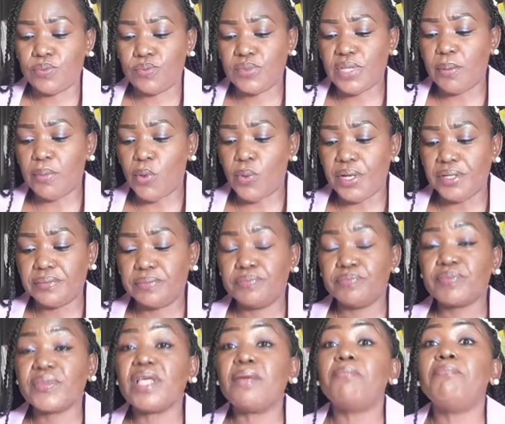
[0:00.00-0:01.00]
Number one,
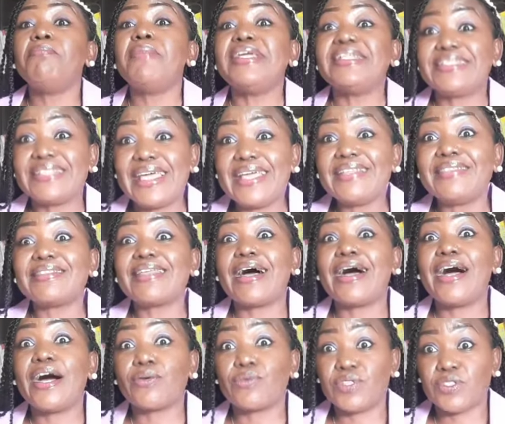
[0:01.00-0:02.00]
maintain the
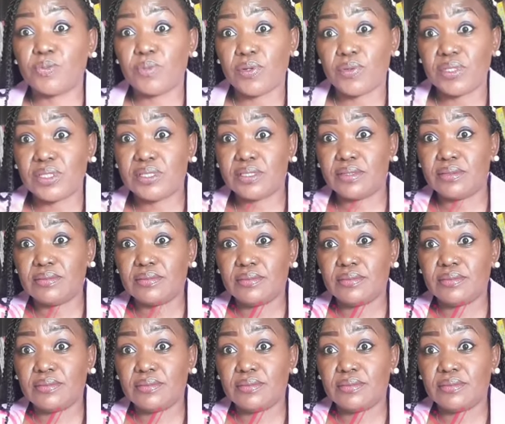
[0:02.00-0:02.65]
hungry spirit.